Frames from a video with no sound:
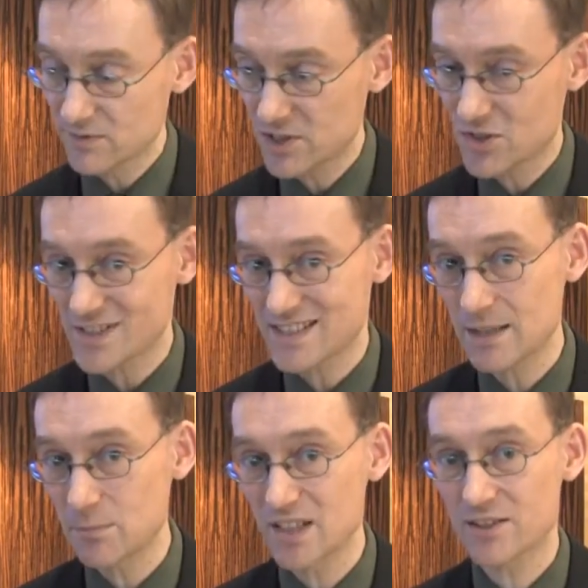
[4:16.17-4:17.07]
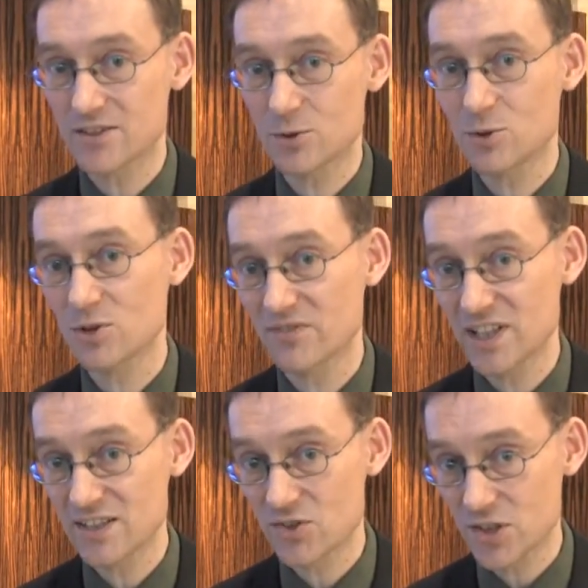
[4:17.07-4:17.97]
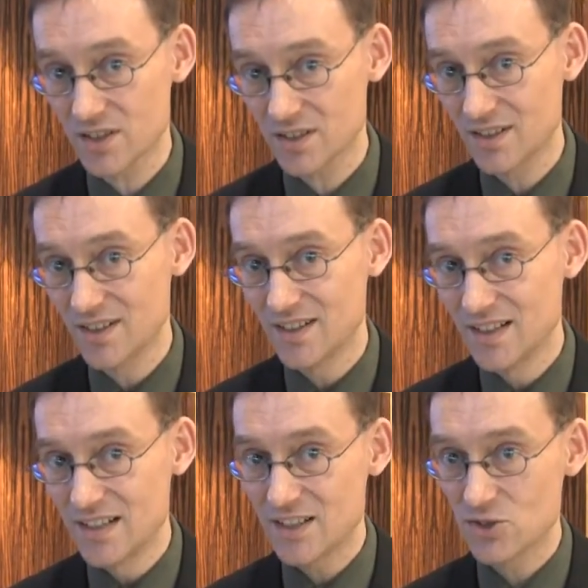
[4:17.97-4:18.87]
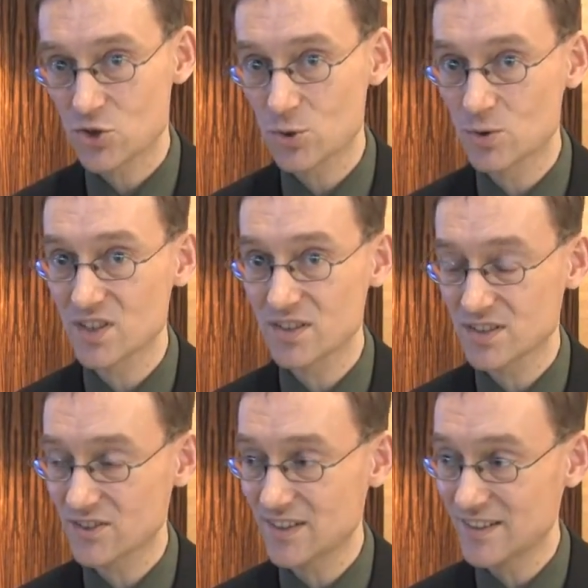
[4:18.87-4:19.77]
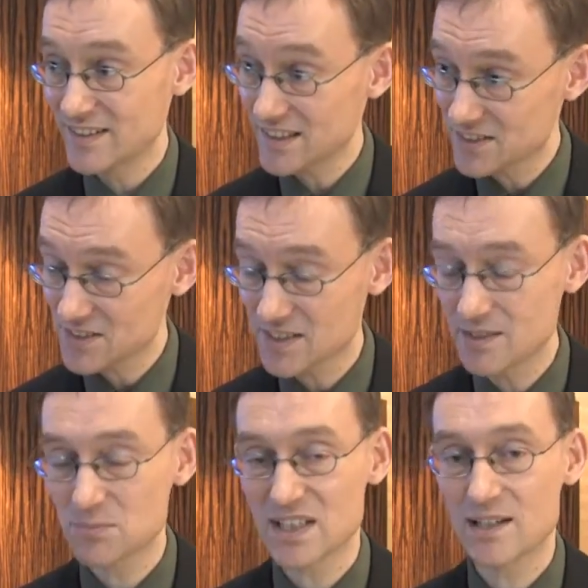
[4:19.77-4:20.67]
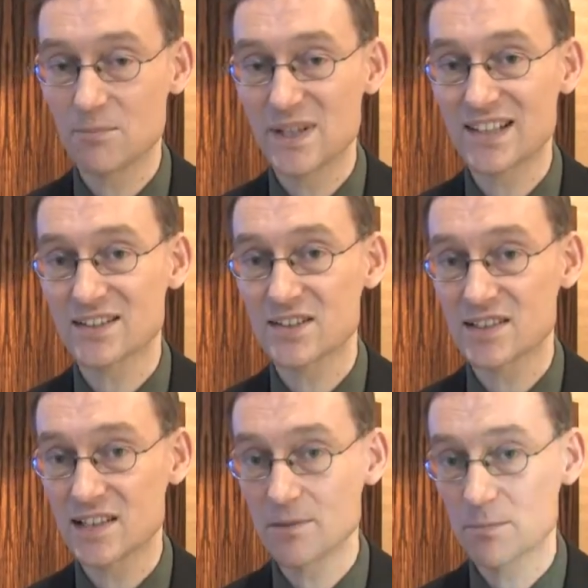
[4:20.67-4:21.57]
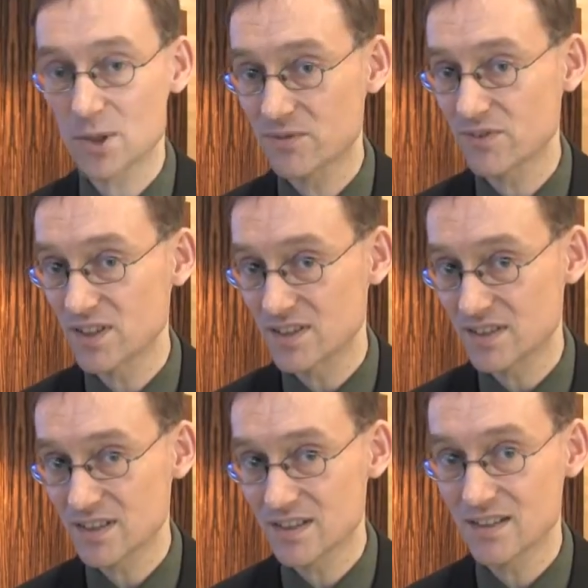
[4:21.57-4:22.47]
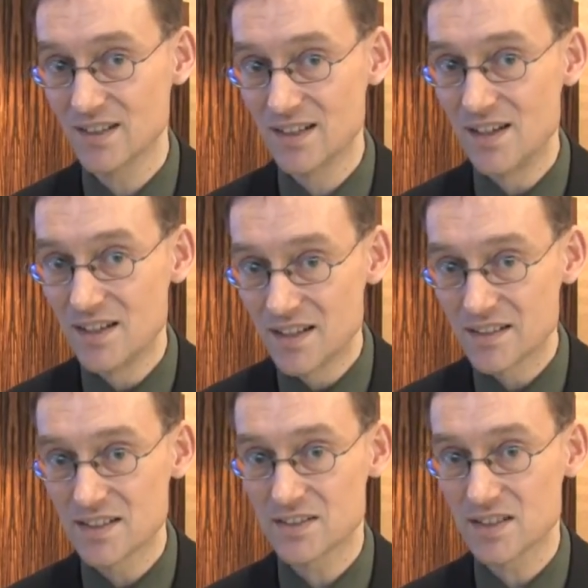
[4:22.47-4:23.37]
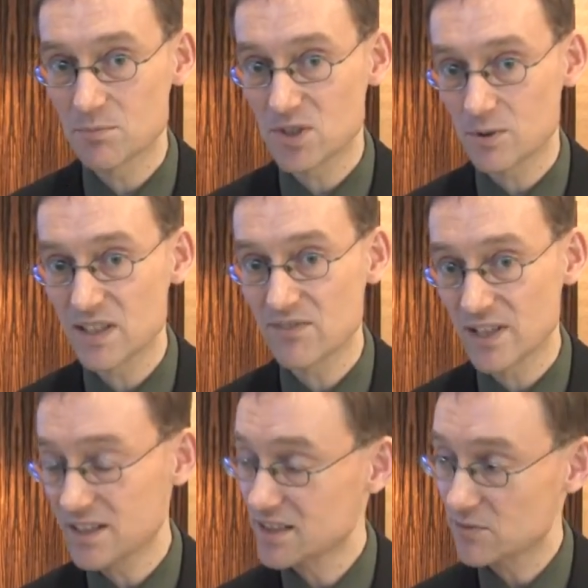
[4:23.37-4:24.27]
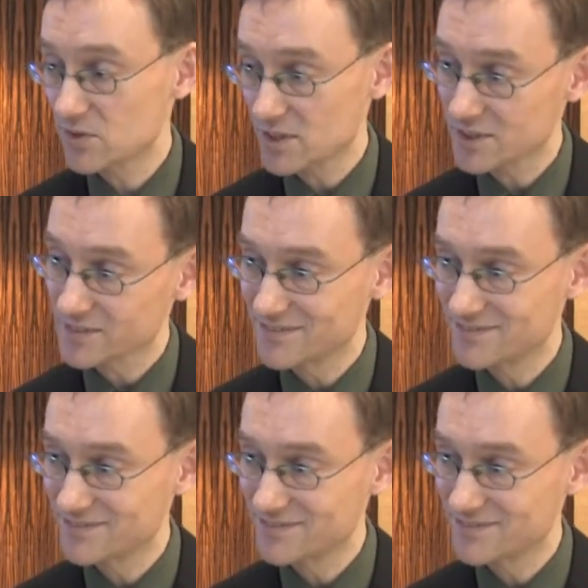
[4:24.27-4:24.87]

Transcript: which is similar to conventional insurance and at the same time make the same profits, and this seems to be very difficult.